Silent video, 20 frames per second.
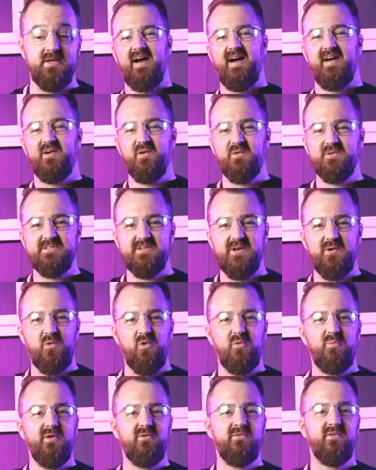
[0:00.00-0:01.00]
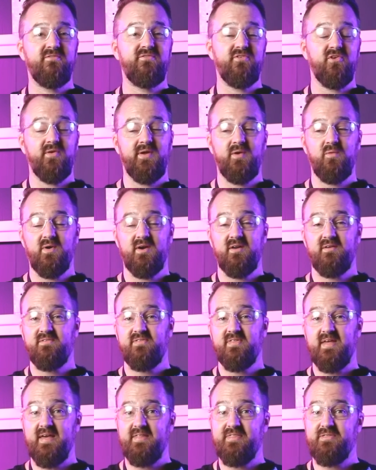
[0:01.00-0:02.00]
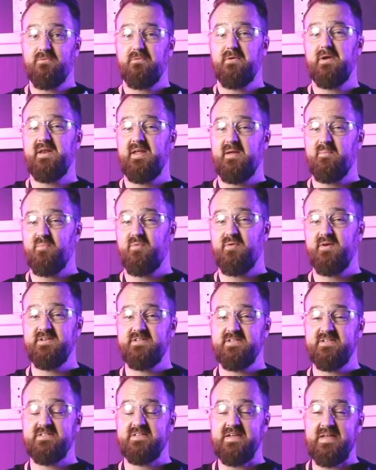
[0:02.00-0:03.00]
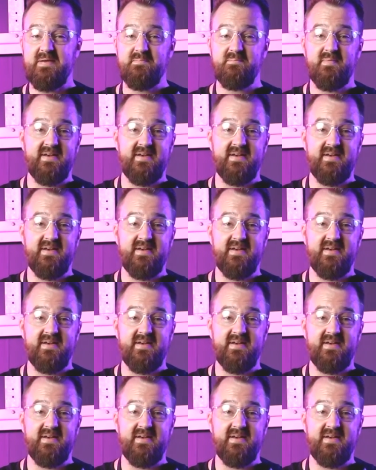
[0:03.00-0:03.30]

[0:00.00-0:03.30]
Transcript: I also will be reviewing one of their 3D printers in